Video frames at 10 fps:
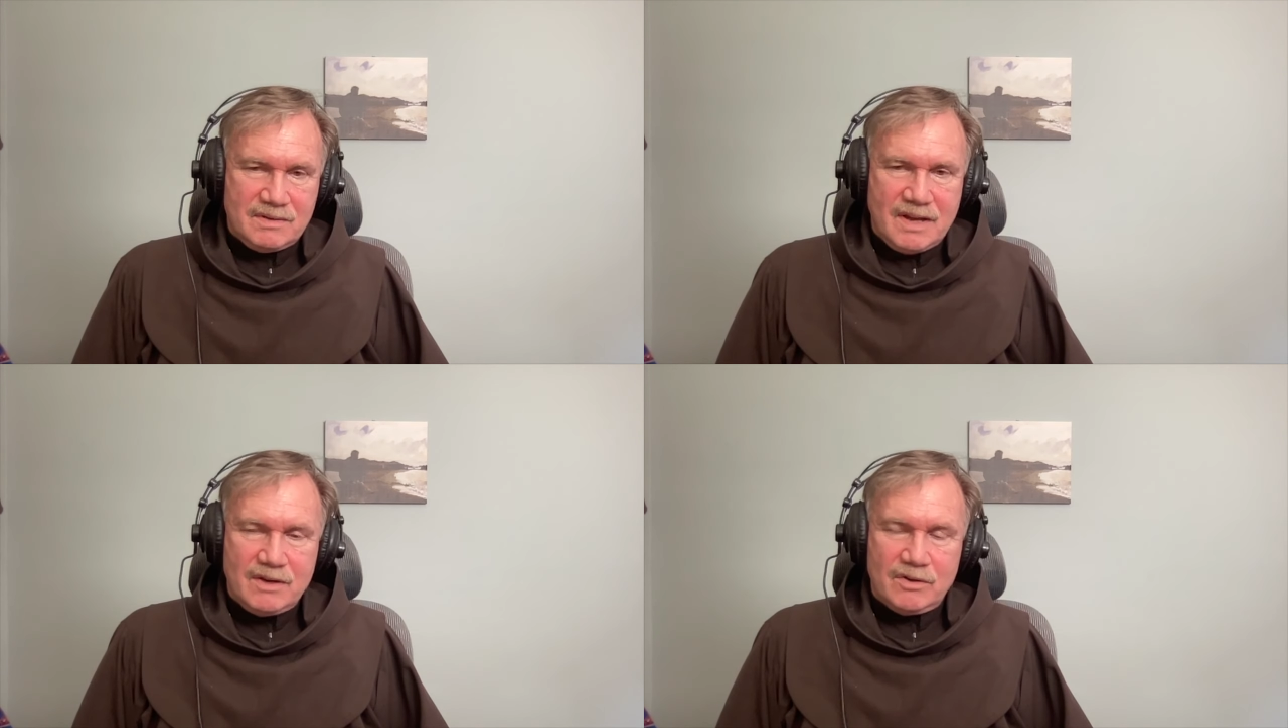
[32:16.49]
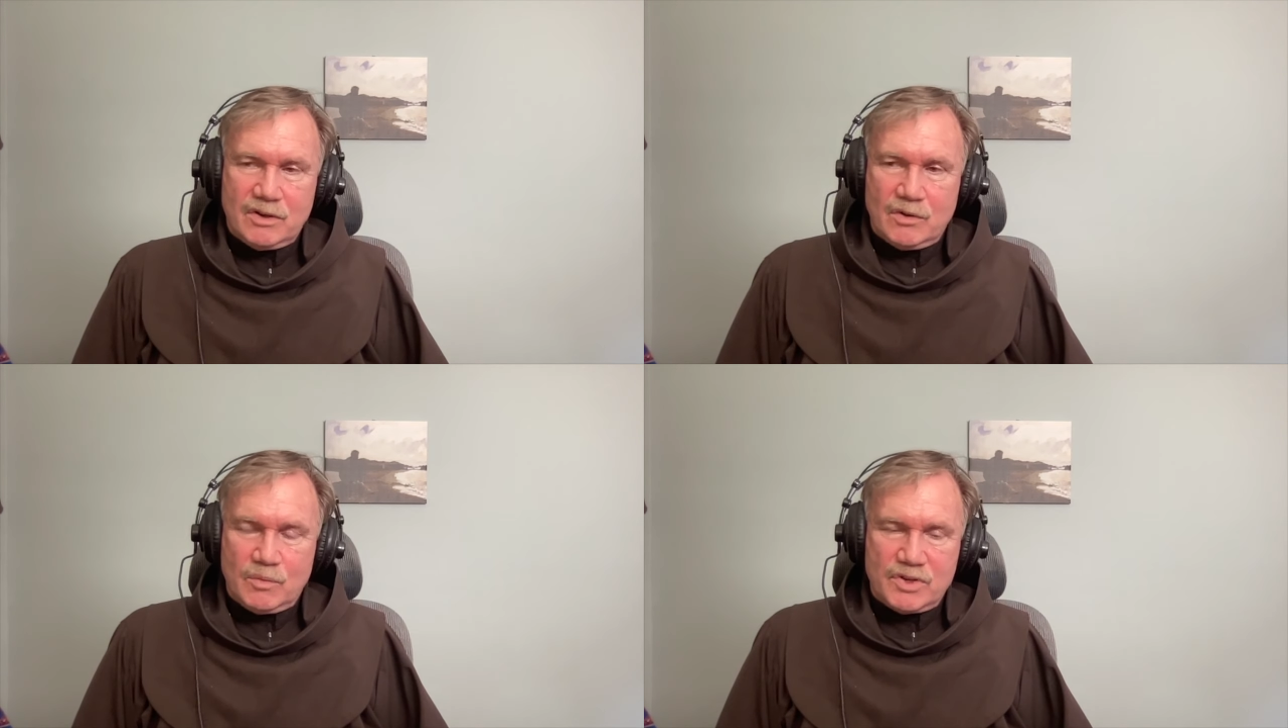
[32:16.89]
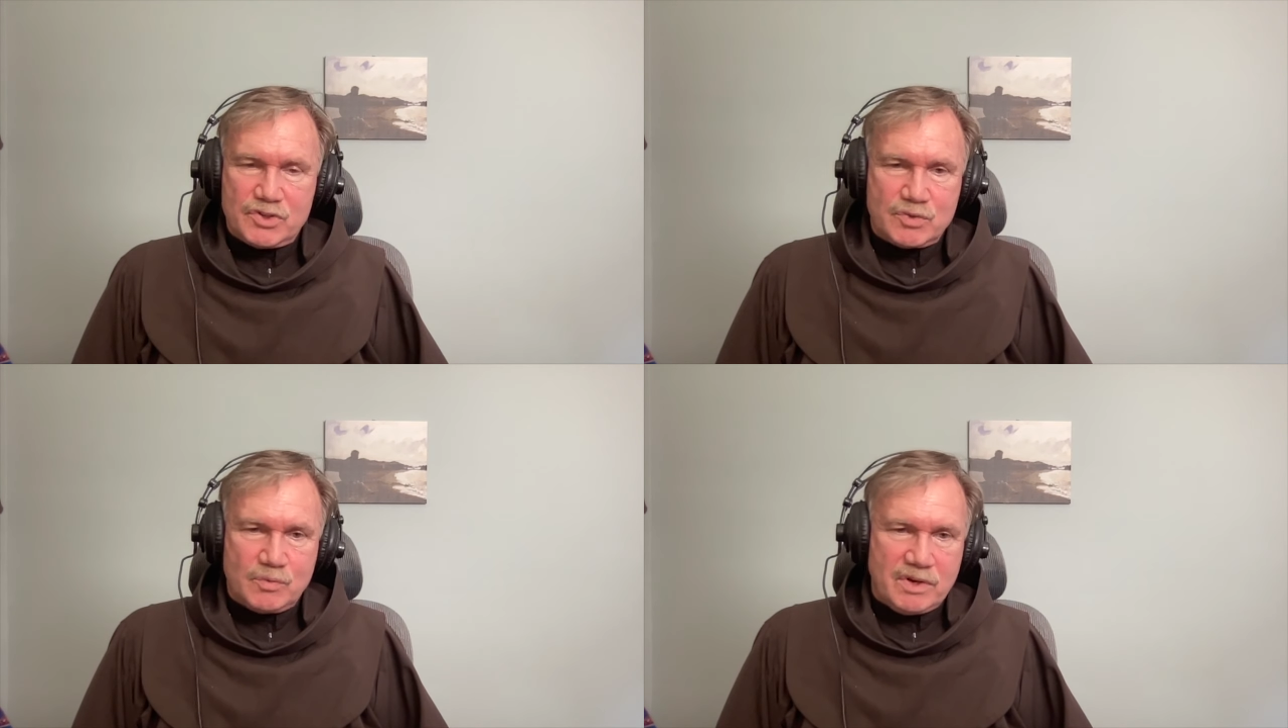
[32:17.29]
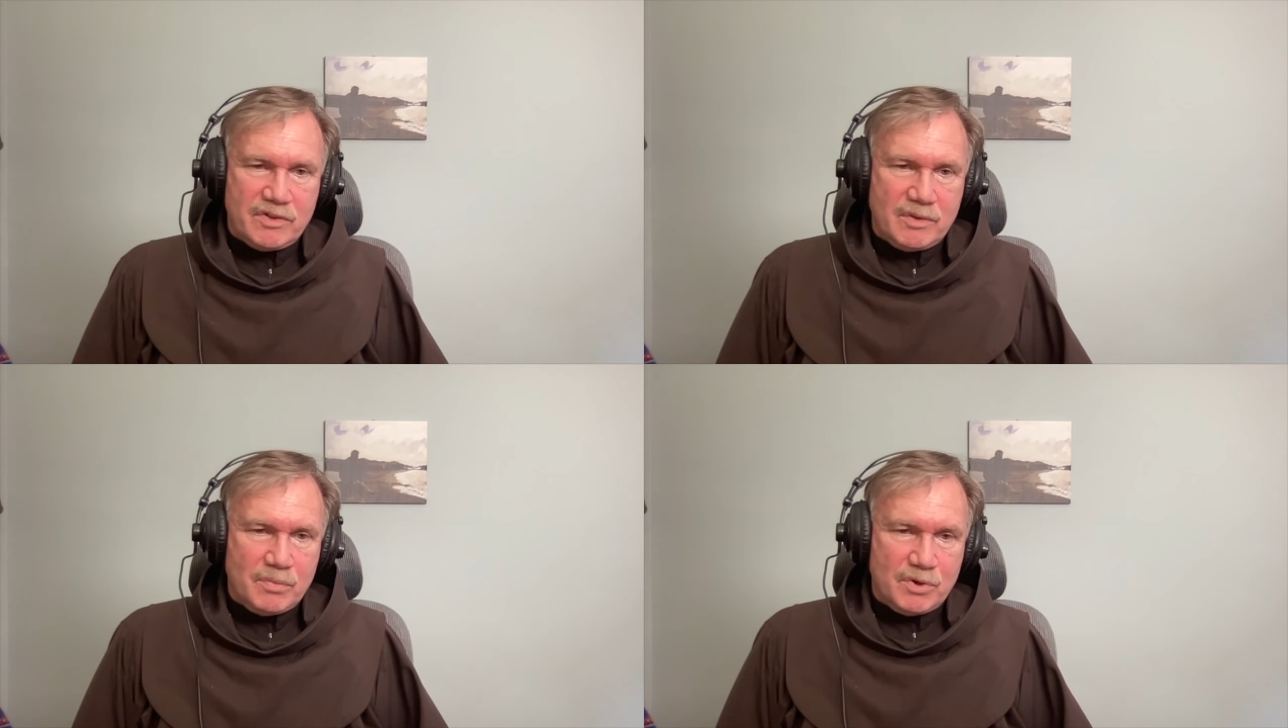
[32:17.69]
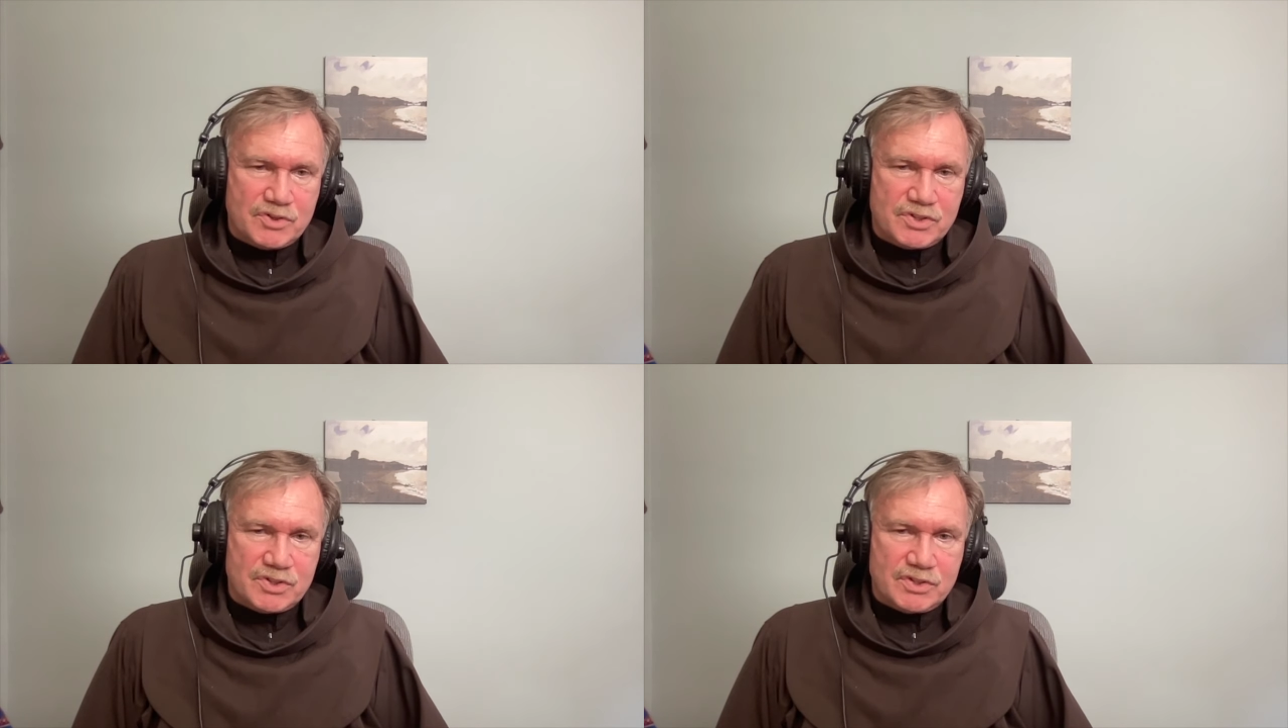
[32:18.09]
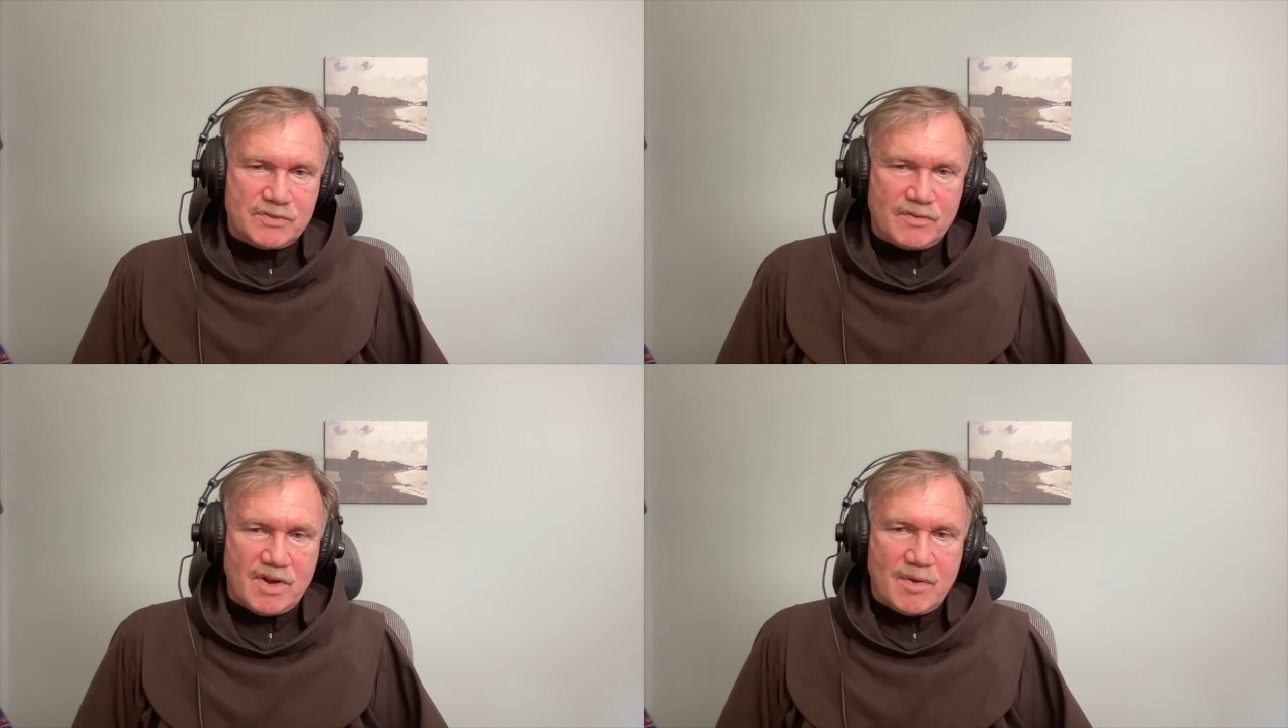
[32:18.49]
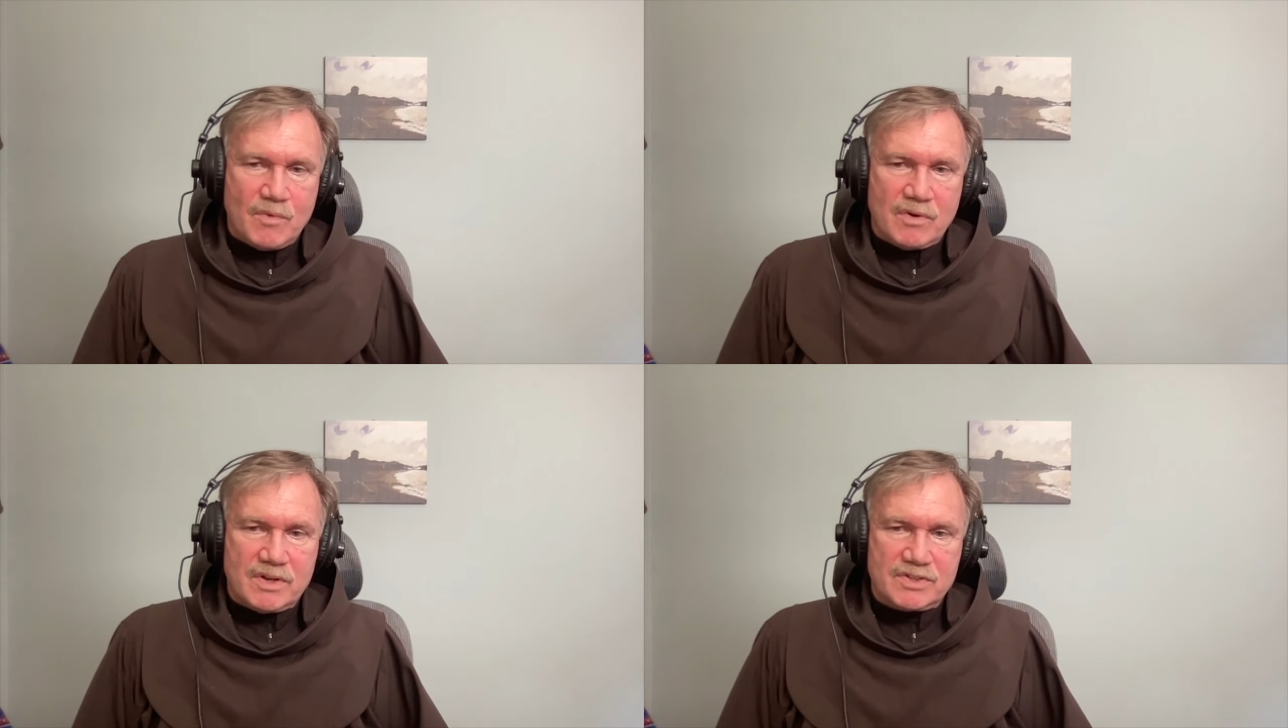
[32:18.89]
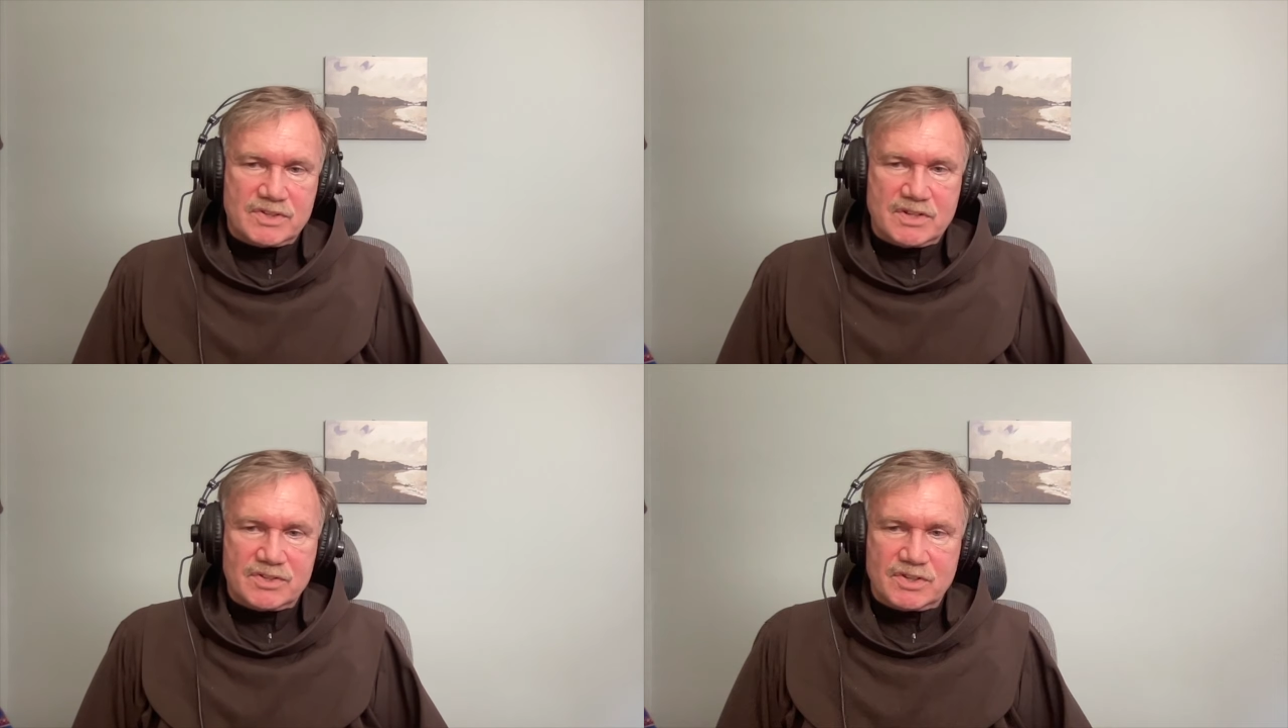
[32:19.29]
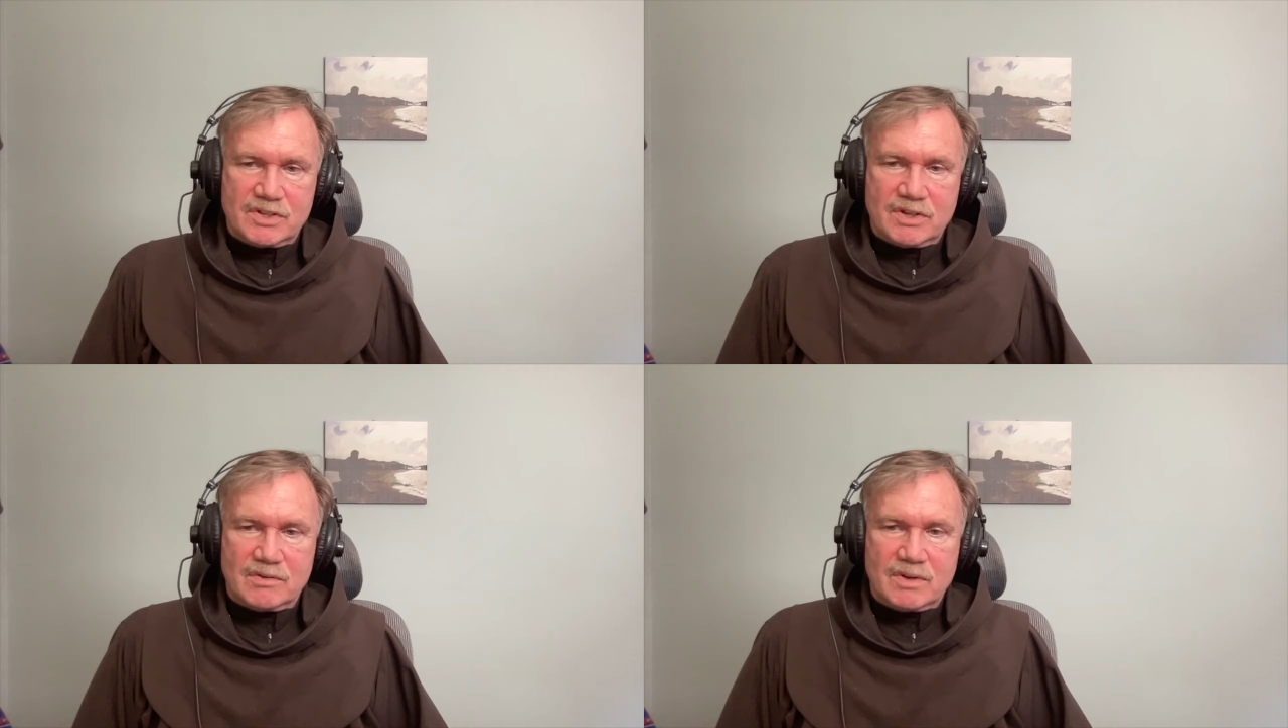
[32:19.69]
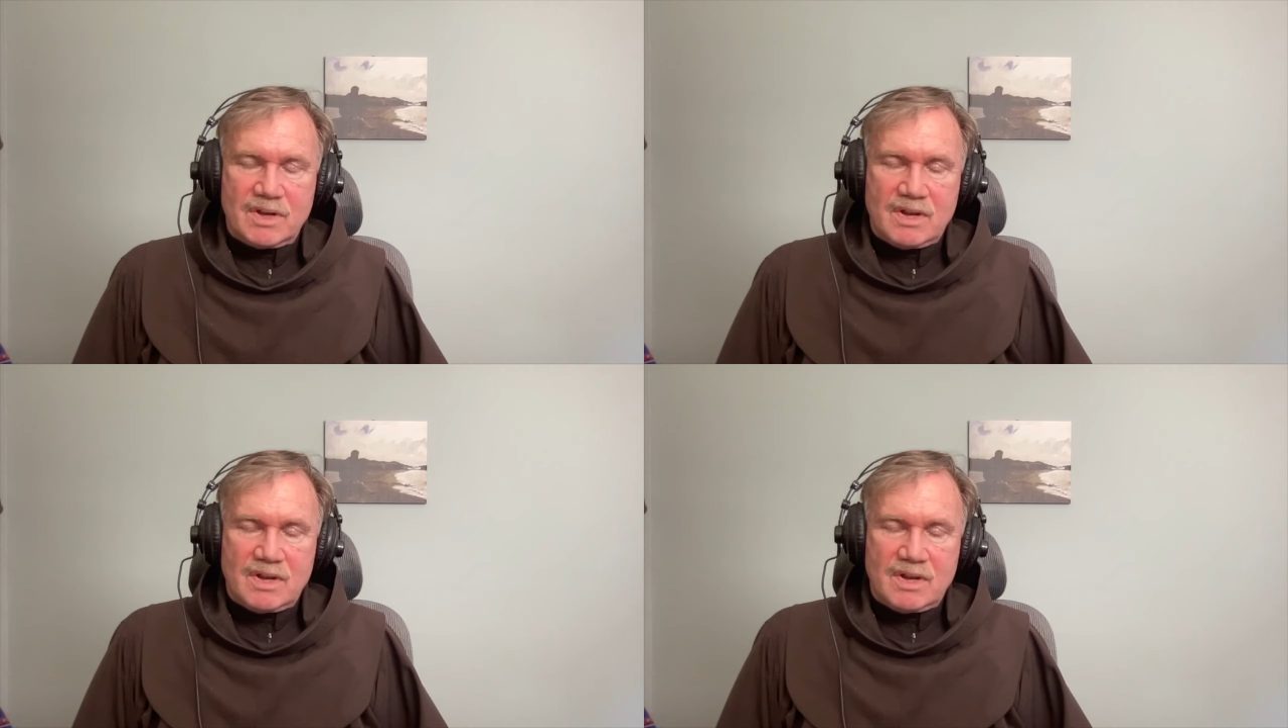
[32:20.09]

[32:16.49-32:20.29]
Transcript: I don't know which one of the books it's from where it says, you know,